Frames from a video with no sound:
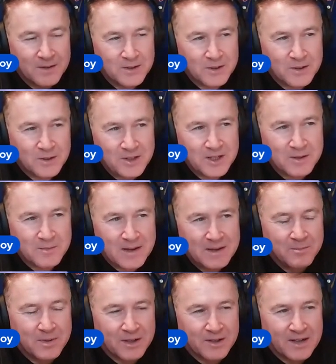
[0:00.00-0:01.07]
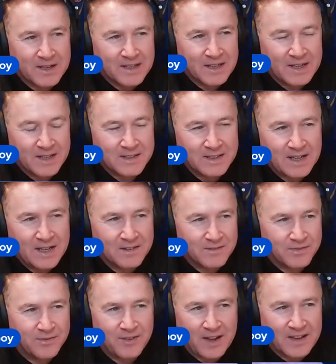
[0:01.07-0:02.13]
You've got to remember, right, he had that
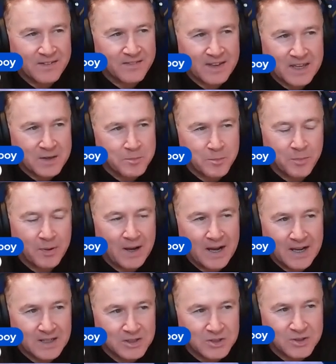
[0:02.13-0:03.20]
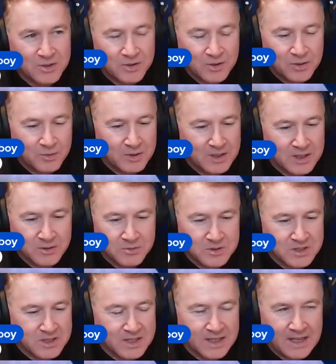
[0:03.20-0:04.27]
5-game patch where there
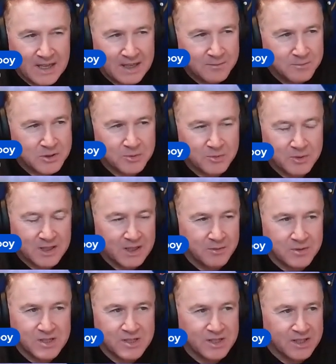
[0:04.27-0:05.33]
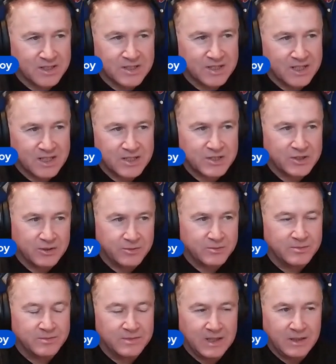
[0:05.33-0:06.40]
was games where he was sensational.
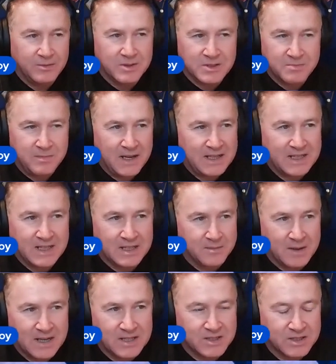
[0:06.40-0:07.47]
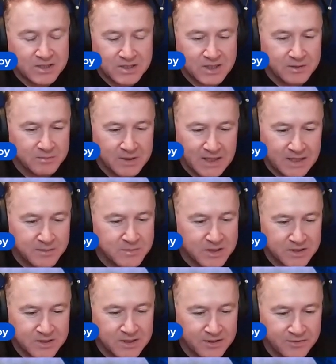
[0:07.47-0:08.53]
He was man of the match in some games
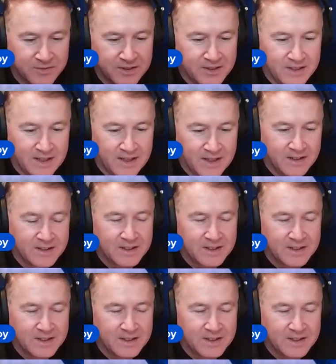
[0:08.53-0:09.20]
and stuff like that.